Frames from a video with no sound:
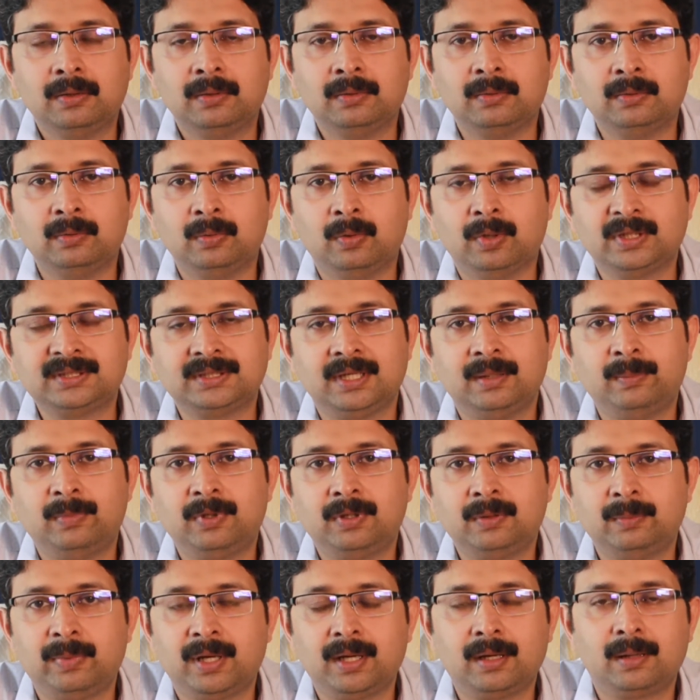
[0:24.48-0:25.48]
who was able
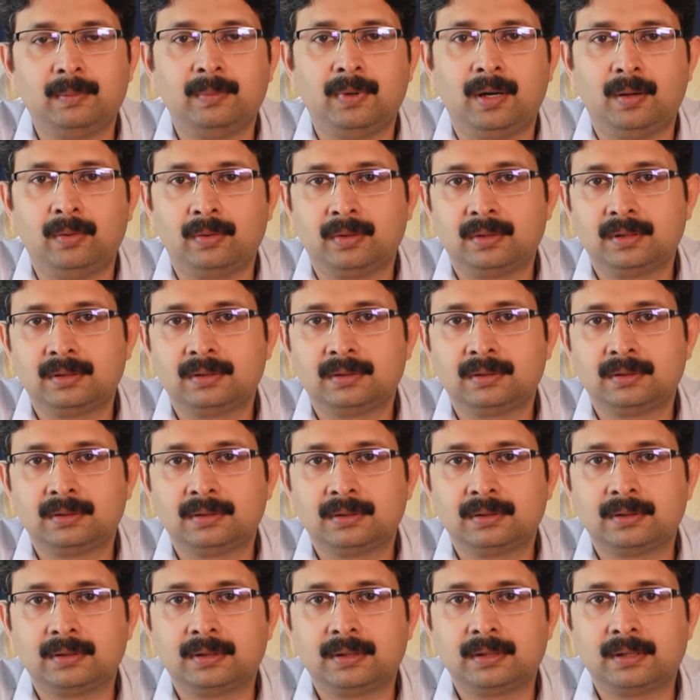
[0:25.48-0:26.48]
to bring about
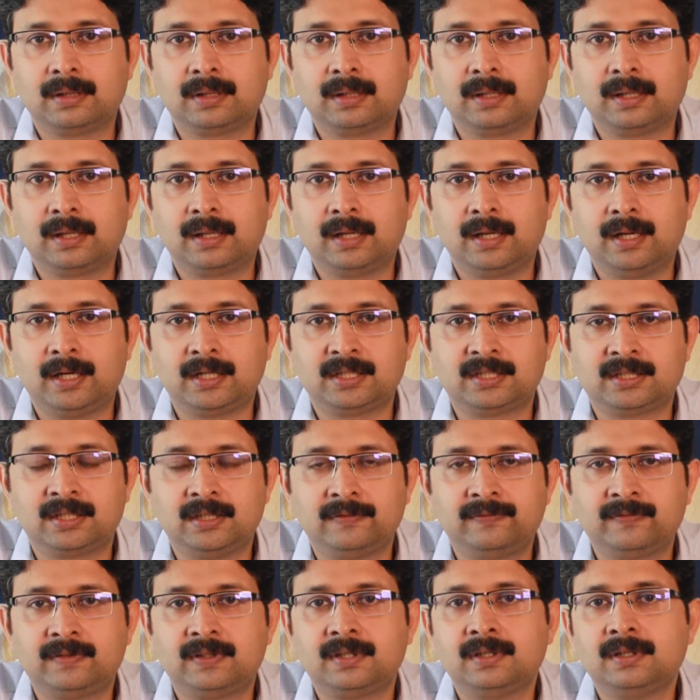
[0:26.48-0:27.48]
a
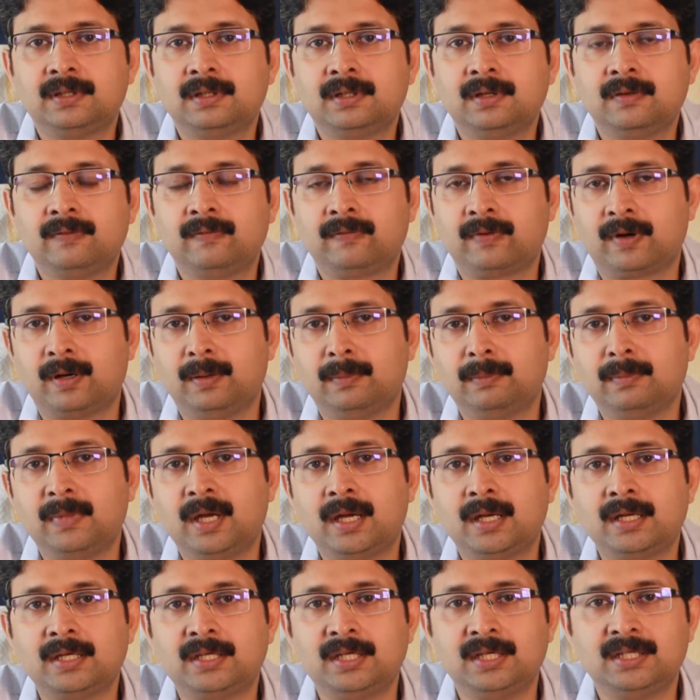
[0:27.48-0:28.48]
shift from
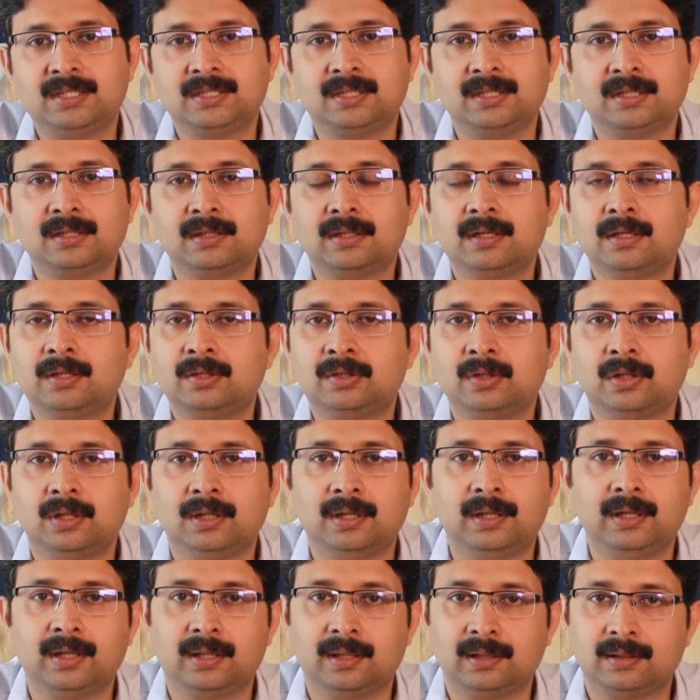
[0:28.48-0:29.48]
teaching to
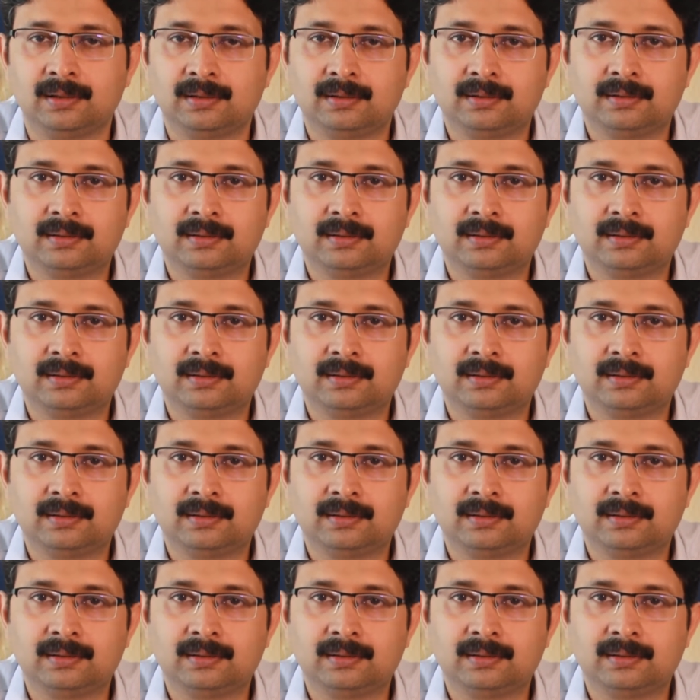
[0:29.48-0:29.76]
learning